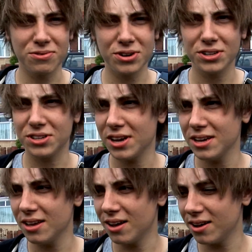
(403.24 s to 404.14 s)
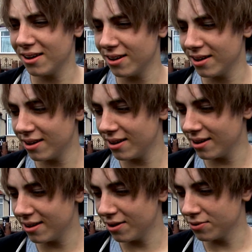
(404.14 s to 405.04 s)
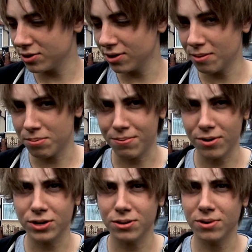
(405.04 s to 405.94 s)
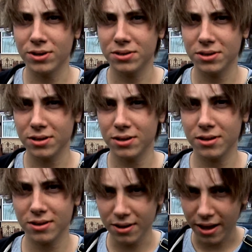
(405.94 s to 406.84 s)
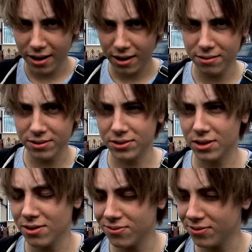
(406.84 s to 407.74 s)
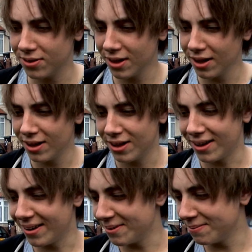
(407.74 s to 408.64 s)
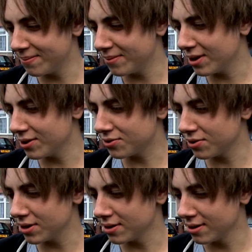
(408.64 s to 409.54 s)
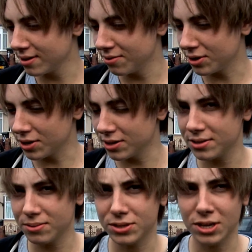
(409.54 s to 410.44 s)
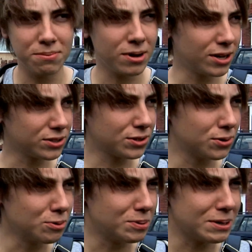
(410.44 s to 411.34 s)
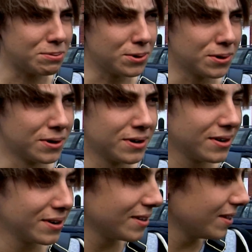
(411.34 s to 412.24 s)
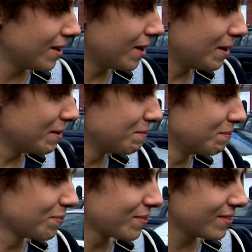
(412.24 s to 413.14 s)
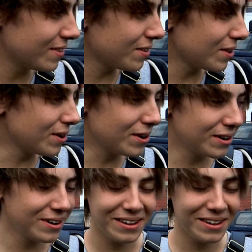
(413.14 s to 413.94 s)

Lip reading: A really good day. Obviously, a lot of preparation went into hair and stuff. It's really, really good. Once again, met loads of cool people. There they are.